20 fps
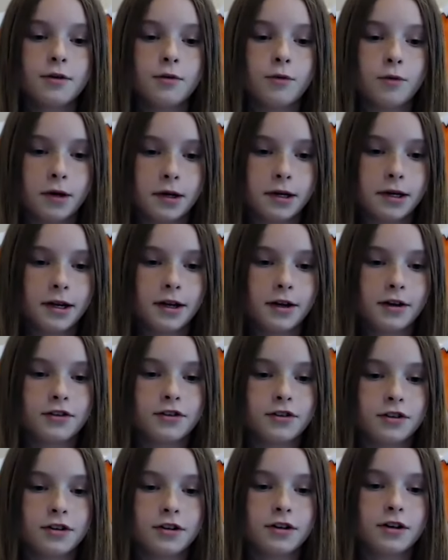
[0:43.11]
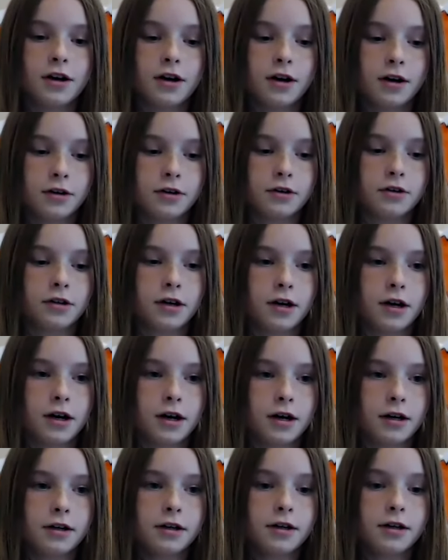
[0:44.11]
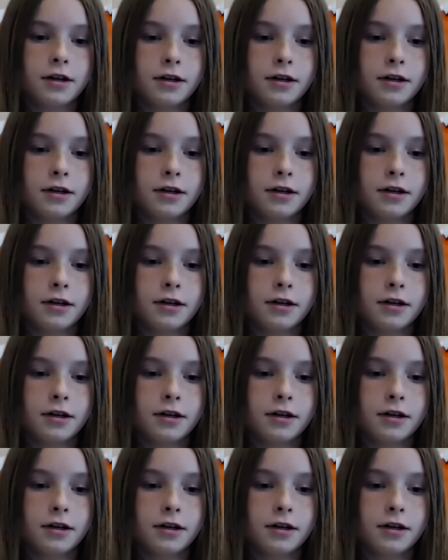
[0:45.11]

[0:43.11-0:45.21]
one nation, under God,